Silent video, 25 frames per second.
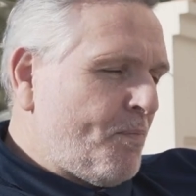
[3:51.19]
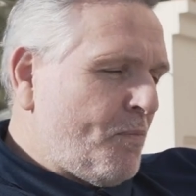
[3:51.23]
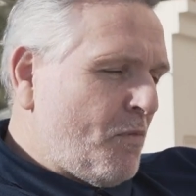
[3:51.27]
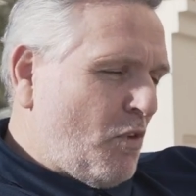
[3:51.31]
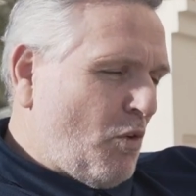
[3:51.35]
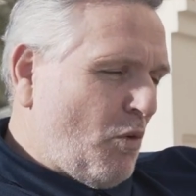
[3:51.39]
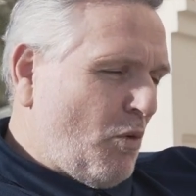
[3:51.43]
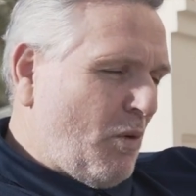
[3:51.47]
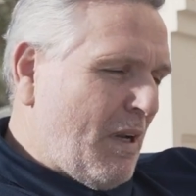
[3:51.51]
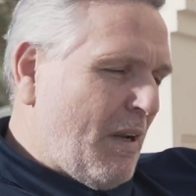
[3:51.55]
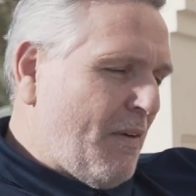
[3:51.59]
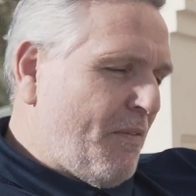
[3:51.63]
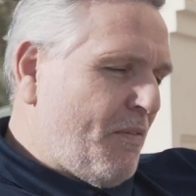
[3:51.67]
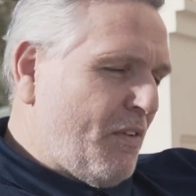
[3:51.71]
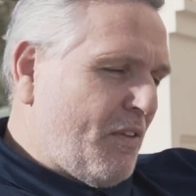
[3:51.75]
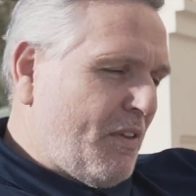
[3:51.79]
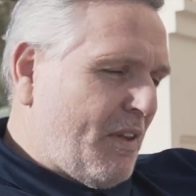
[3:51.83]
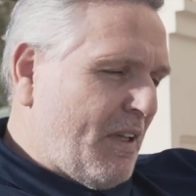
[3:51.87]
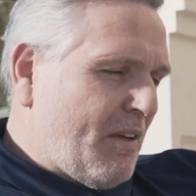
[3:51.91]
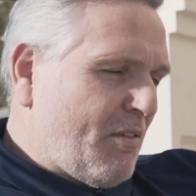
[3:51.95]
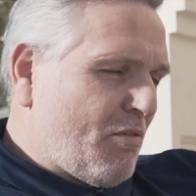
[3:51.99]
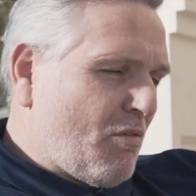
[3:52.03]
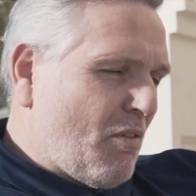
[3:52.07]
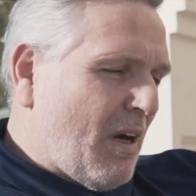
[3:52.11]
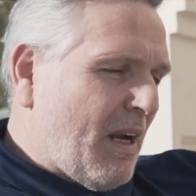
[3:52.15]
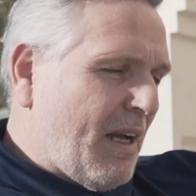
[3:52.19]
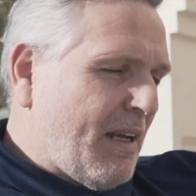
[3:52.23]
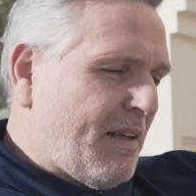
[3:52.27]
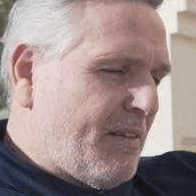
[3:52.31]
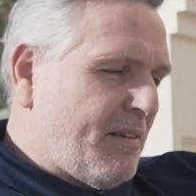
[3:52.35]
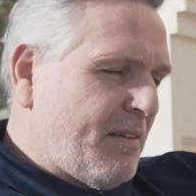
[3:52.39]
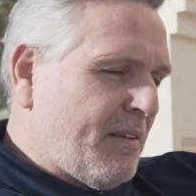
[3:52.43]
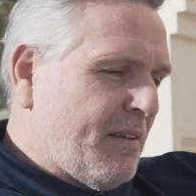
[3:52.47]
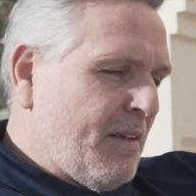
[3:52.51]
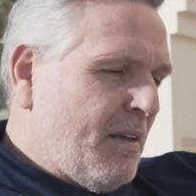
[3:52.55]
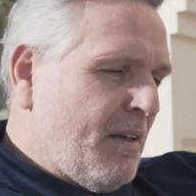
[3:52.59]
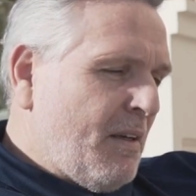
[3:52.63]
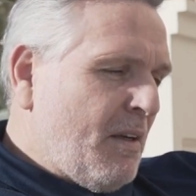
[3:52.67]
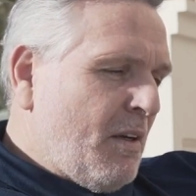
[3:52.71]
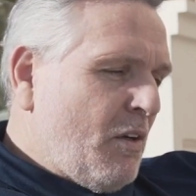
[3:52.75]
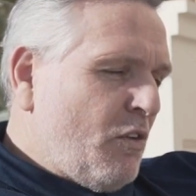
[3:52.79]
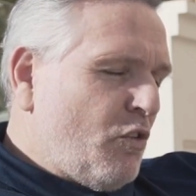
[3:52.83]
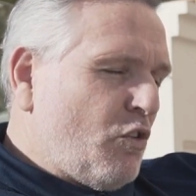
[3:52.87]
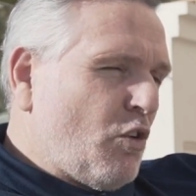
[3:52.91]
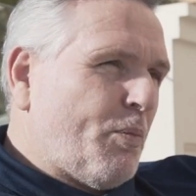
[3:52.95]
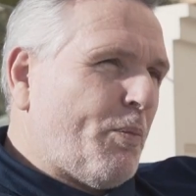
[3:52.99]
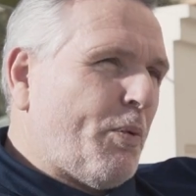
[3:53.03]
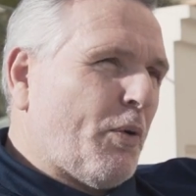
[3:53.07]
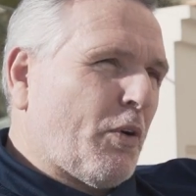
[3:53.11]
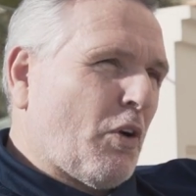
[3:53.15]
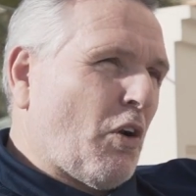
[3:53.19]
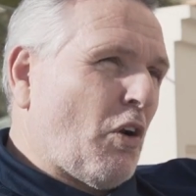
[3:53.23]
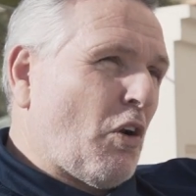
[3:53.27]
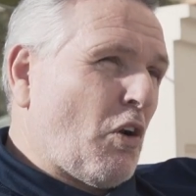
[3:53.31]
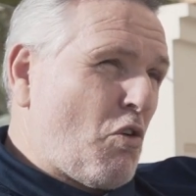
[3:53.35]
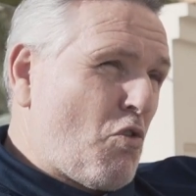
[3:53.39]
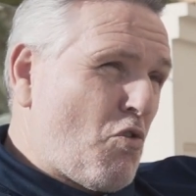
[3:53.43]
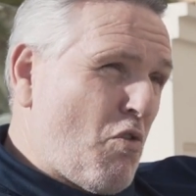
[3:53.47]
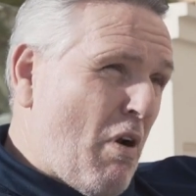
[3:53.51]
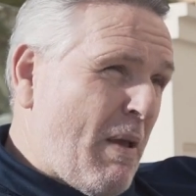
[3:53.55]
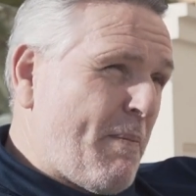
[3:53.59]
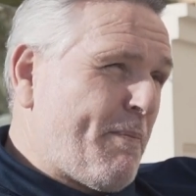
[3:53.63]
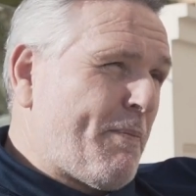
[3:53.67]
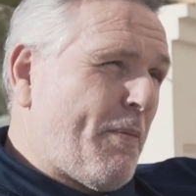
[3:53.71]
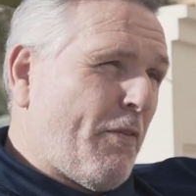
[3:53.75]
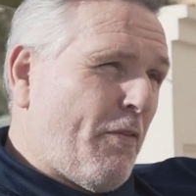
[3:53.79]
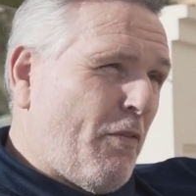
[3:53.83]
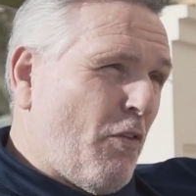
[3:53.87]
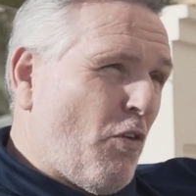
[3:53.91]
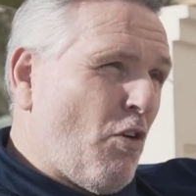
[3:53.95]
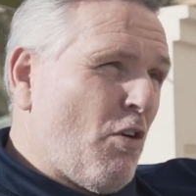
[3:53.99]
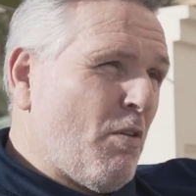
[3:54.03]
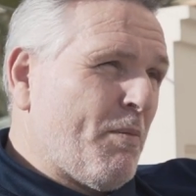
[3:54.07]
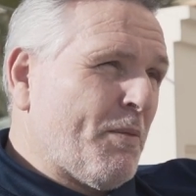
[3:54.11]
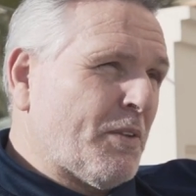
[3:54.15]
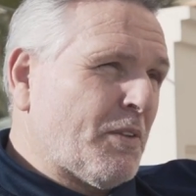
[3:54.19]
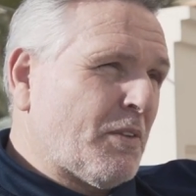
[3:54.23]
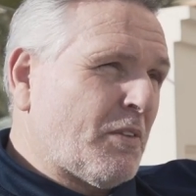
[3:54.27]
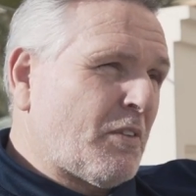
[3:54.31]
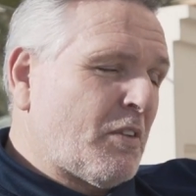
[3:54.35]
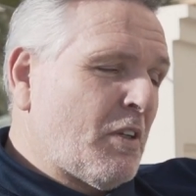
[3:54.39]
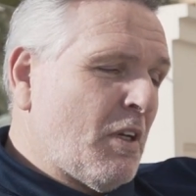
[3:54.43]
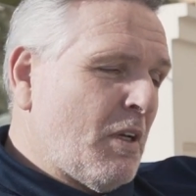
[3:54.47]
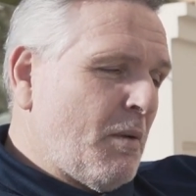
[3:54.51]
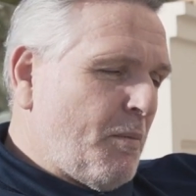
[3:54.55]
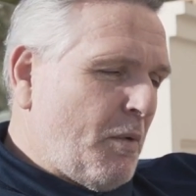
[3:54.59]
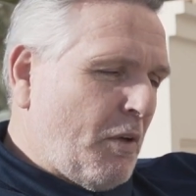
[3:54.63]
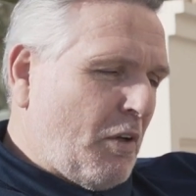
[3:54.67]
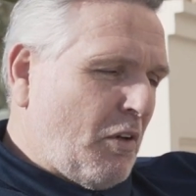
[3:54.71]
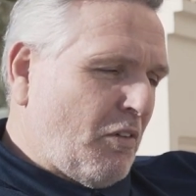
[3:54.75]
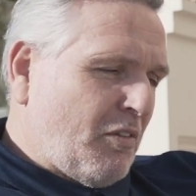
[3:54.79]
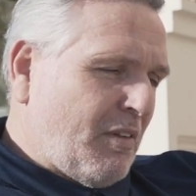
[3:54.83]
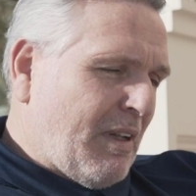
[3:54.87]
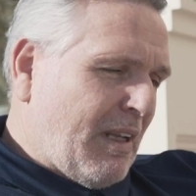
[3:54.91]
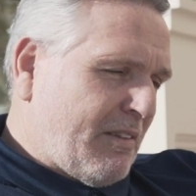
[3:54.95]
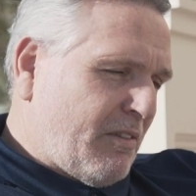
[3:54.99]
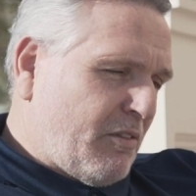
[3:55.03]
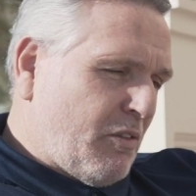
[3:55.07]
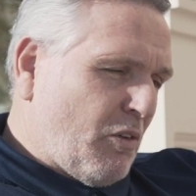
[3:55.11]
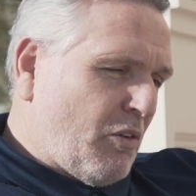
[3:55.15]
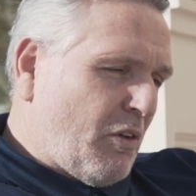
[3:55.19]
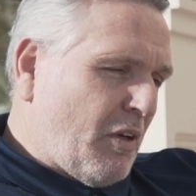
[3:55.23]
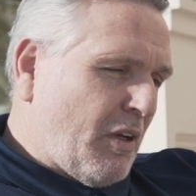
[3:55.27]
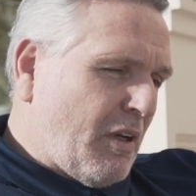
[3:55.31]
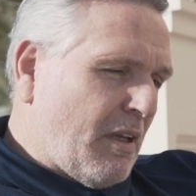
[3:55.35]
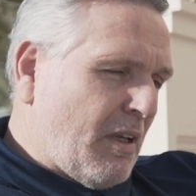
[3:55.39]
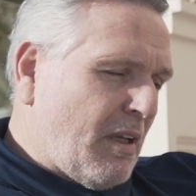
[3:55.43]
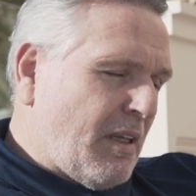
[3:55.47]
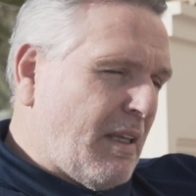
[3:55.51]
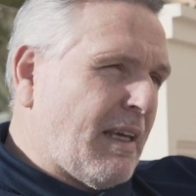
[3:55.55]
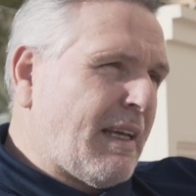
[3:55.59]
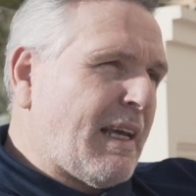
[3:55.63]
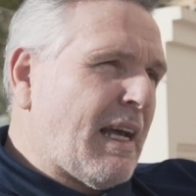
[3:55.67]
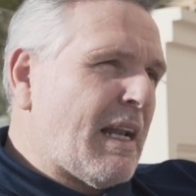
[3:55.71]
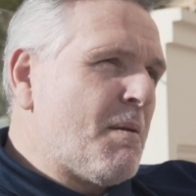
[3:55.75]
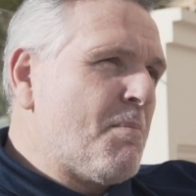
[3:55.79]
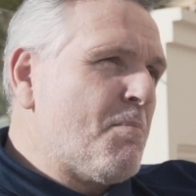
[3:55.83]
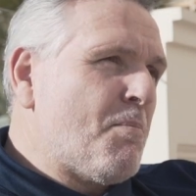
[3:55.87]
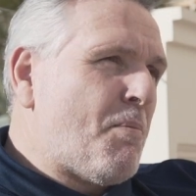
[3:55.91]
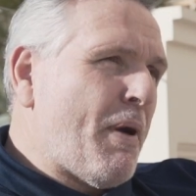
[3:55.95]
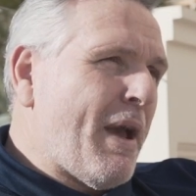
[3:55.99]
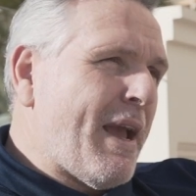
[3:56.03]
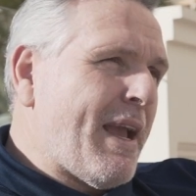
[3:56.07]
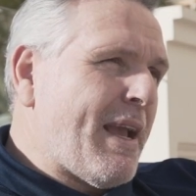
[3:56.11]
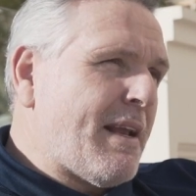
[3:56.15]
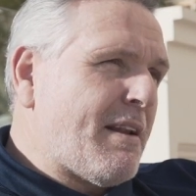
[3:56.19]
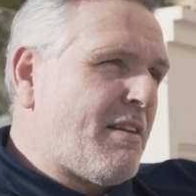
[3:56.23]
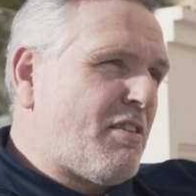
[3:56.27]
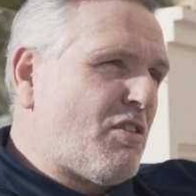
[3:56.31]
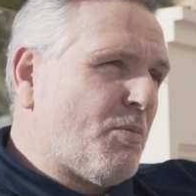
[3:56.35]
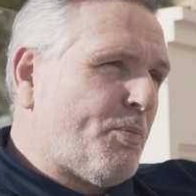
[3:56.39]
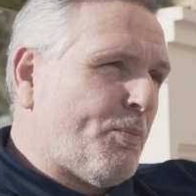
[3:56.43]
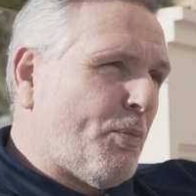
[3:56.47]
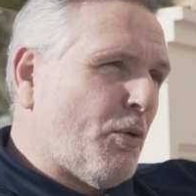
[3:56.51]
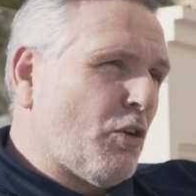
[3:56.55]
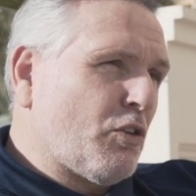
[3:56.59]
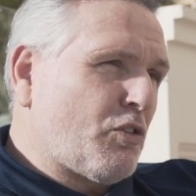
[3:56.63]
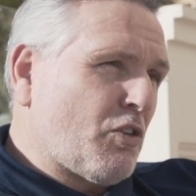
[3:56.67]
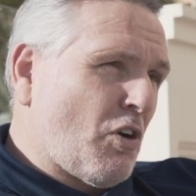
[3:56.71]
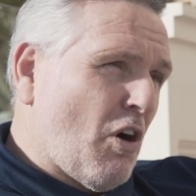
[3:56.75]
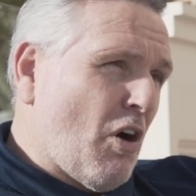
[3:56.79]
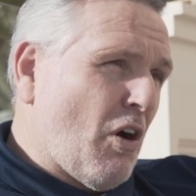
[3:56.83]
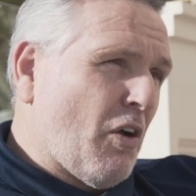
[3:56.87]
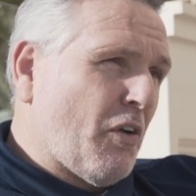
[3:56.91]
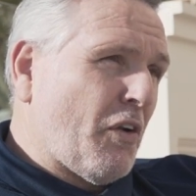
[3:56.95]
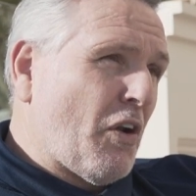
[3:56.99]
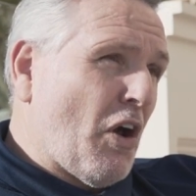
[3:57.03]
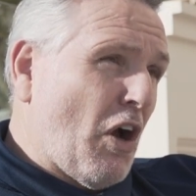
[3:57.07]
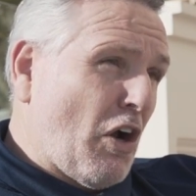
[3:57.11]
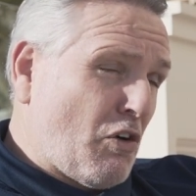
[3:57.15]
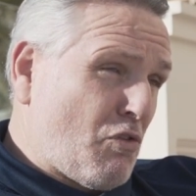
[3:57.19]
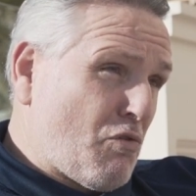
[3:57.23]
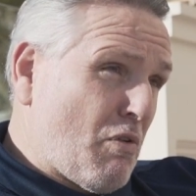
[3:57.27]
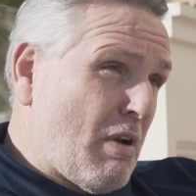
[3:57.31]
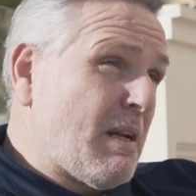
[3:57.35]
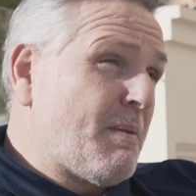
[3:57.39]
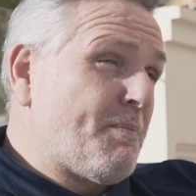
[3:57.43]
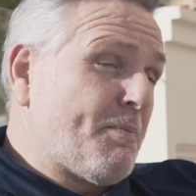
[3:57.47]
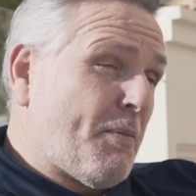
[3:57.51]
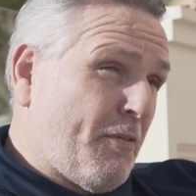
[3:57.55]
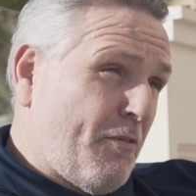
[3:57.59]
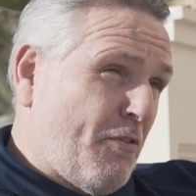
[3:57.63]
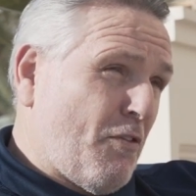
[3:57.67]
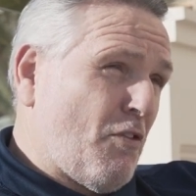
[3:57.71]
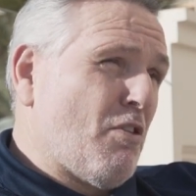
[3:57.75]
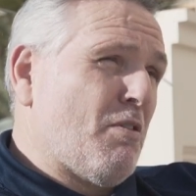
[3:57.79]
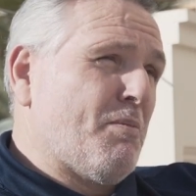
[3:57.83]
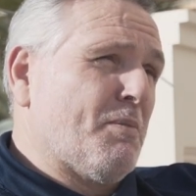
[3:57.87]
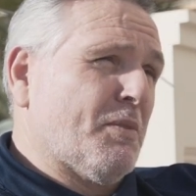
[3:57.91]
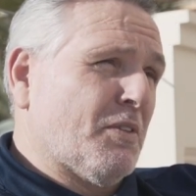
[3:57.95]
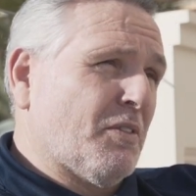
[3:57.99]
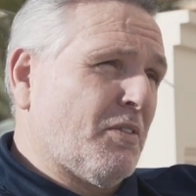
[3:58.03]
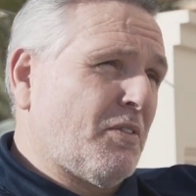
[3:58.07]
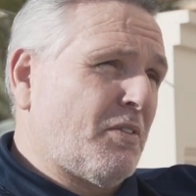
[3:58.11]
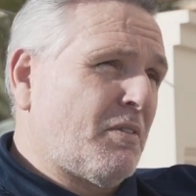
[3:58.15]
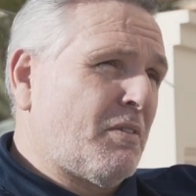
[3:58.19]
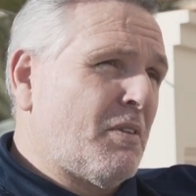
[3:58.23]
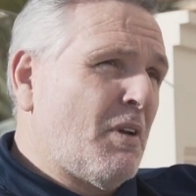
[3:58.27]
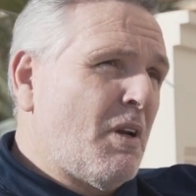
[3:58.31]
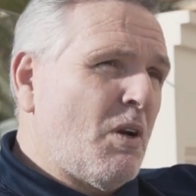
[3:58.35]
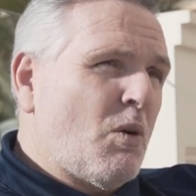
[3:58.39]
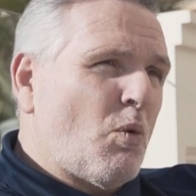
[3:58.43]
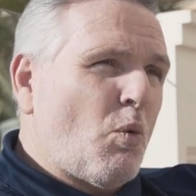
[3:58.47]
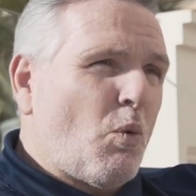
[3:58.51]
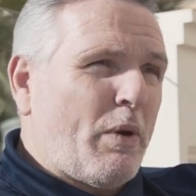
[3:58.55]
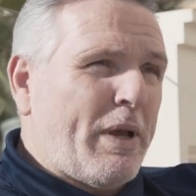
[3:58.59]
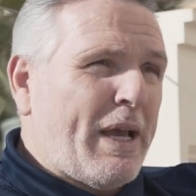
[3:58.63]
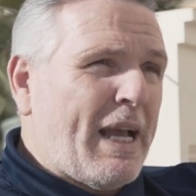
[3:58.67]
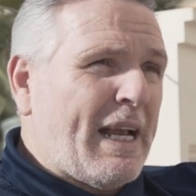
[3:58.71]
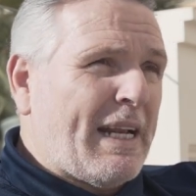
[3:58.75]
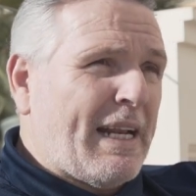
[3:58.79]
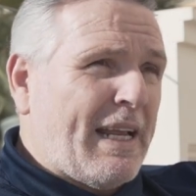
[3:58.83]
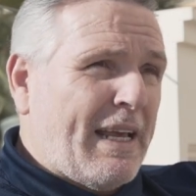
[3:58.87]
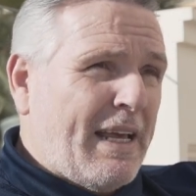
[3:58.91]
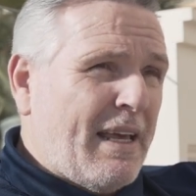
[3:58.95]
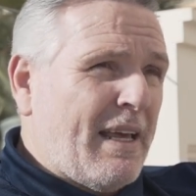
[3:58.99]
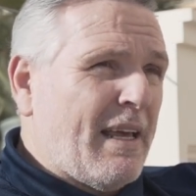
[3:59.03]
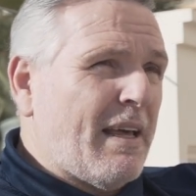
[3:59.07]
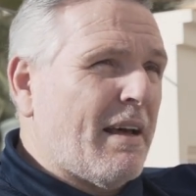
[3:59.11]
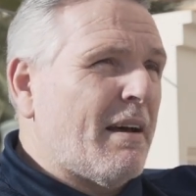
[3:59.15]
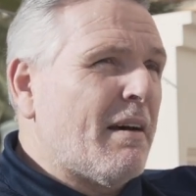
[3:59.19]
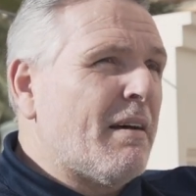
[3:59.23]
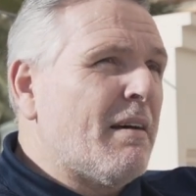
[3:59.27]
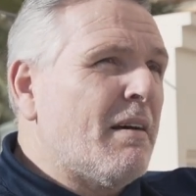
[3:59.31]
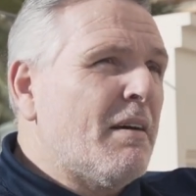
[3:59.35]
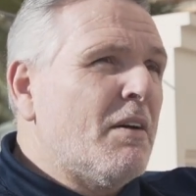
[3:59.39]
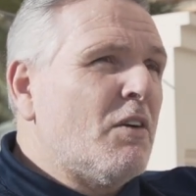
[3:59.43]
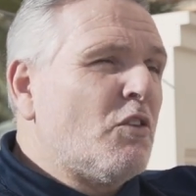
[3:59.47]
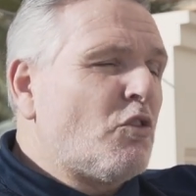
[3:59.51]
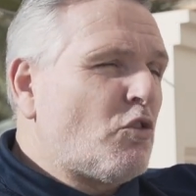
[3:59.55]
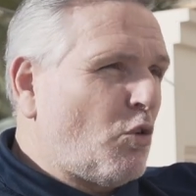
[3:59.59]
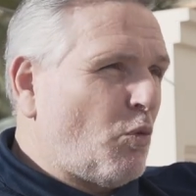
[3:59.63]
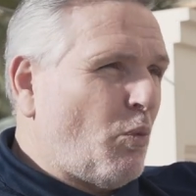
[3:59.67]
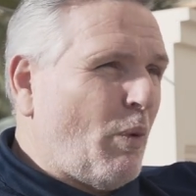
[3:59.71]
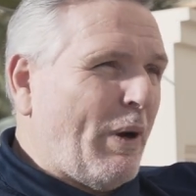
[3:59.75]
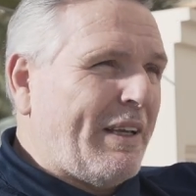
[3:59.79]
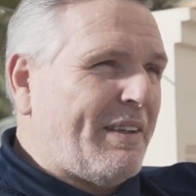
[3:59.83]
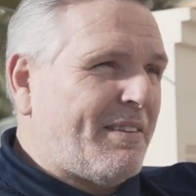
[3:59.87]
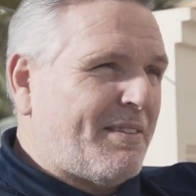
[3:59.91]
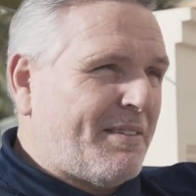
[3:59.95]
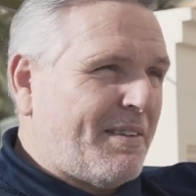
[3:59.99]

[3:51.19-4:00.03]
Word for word: doing everything right to put on a great performance because let's look at it you're getting paid to put on a great performance we ain't here to waste